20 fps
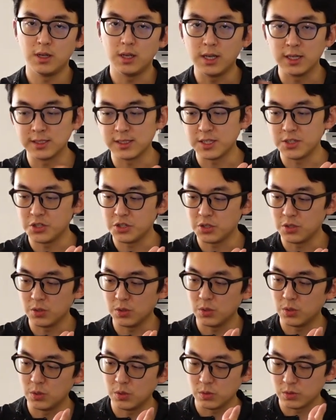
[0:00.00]

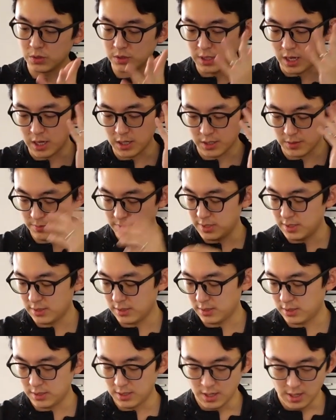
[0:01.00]
essential
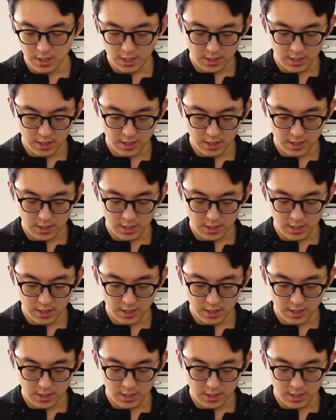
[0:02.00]
documents.